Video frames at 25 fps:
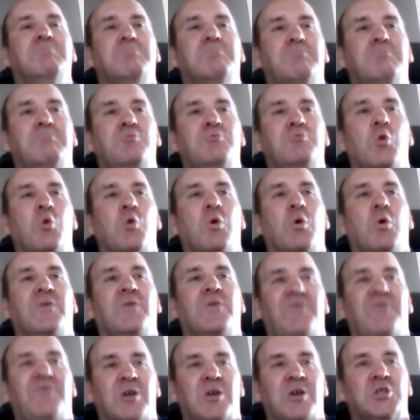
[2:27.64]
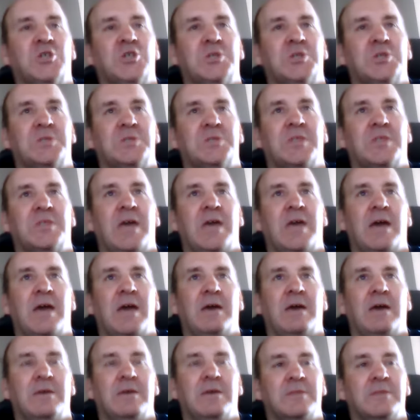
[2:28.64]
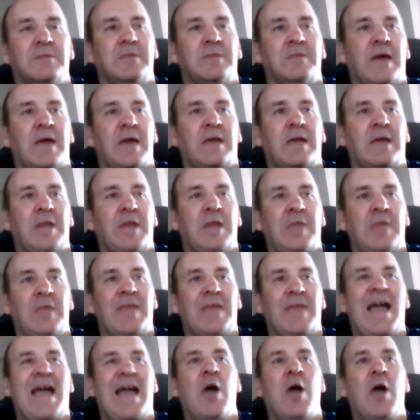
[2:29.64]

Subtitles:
broad functions that they're